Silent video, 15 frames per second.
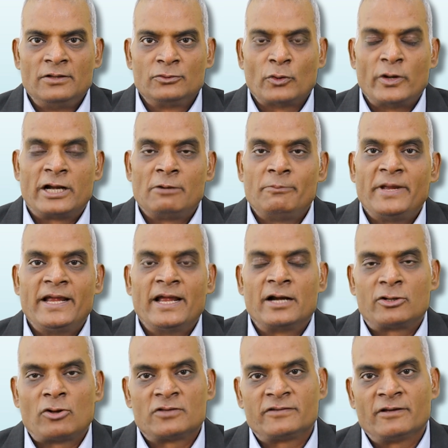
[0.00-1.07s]
So it will be a
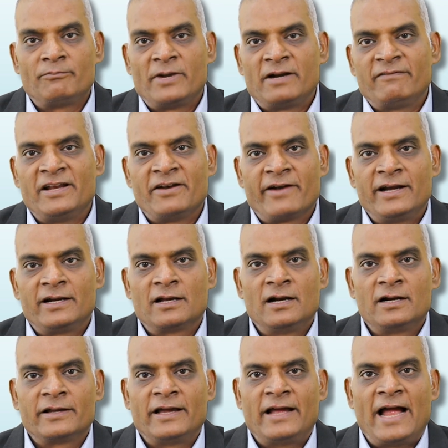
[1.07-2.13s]
toss-up between rate
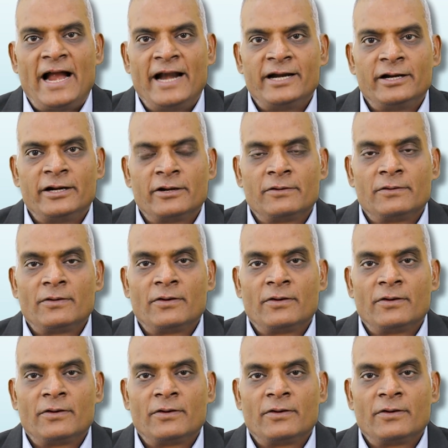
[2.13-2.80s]
cut and